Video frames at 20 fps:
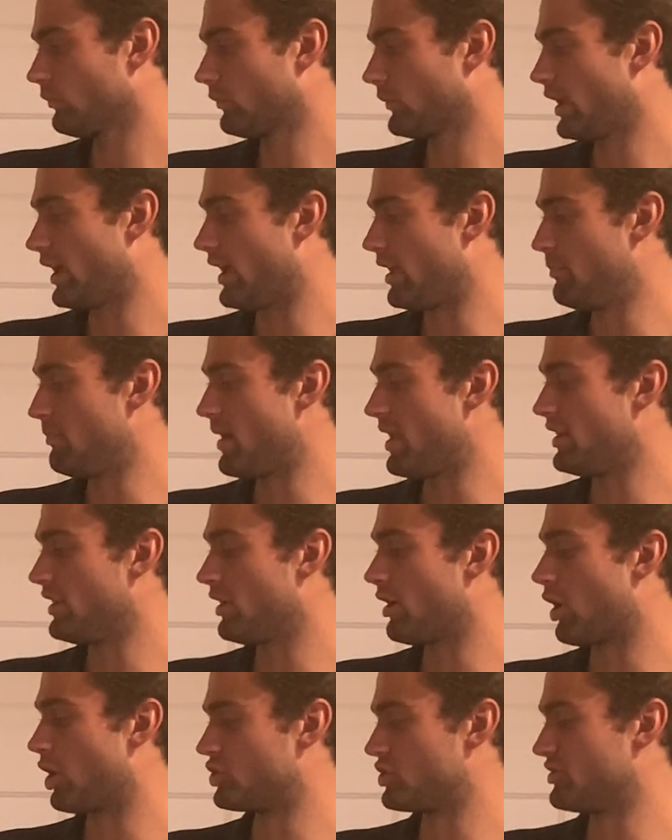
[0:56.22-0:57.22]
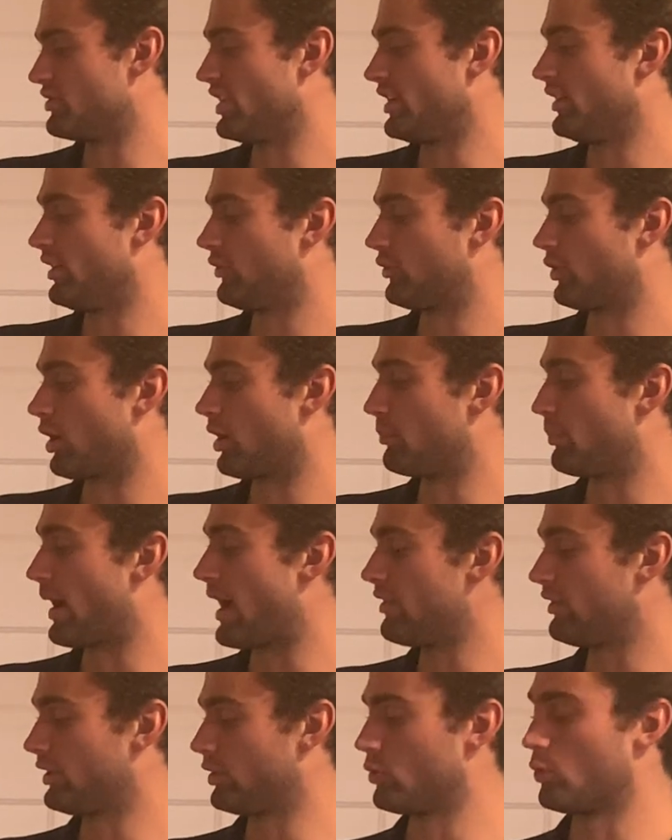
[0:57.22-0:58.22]
And many Argentinians are
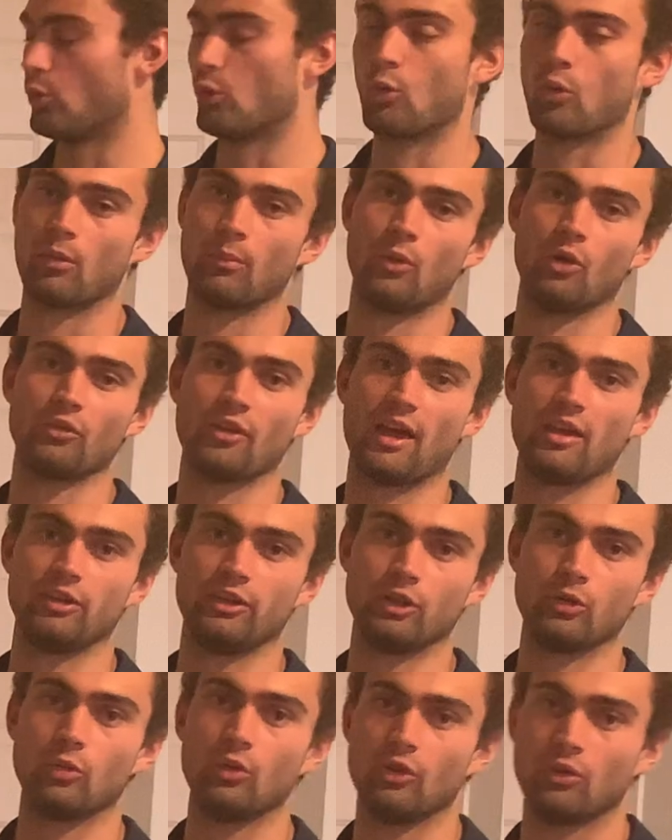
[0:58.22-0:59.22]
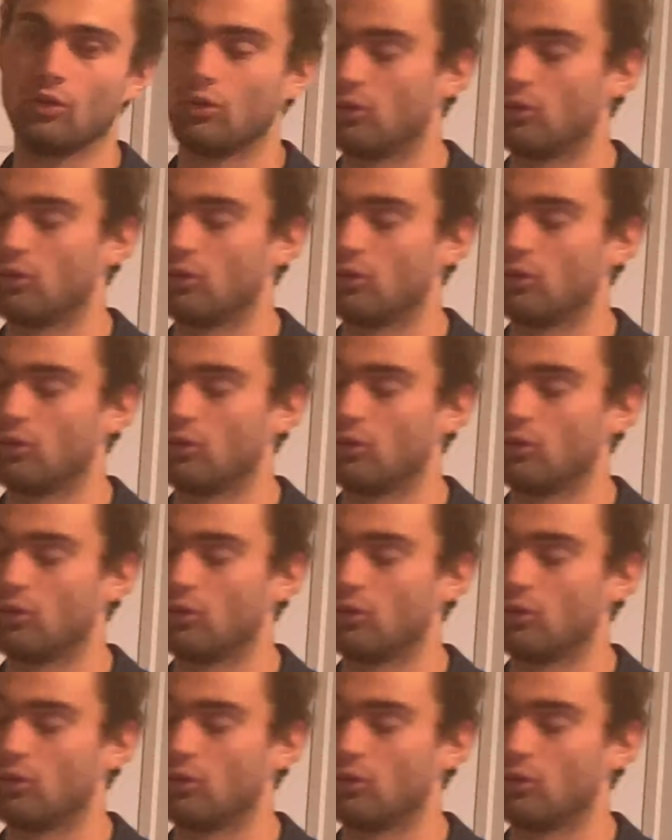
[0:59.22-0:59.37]
bilingual or multilingual.